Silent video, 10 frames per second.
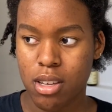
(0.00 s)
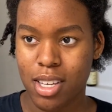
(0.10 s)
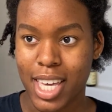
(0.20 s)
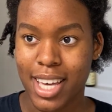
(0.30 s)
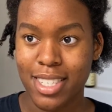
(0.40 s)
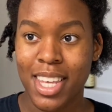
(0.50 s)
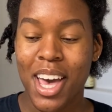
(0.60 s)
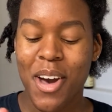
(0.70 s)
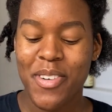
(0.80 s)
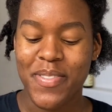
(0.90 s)
yes,
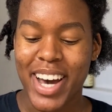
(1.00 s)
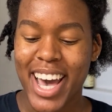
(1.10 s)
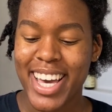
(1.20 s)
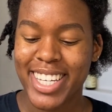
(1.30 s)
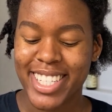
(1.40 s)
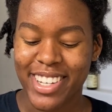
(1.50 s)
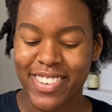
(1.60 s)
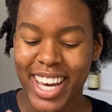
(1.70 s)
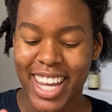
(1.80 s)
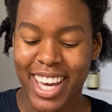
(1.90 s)
for my
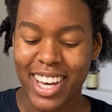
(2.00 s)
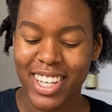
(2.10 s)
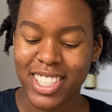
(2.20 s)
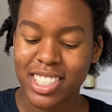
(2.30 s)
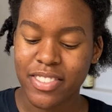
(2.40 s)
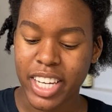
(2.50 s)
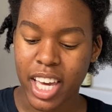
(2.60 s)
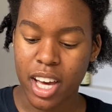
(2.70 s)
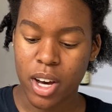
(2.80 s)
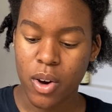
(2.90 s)
defining curls
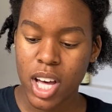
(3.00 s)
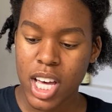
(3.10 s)
video.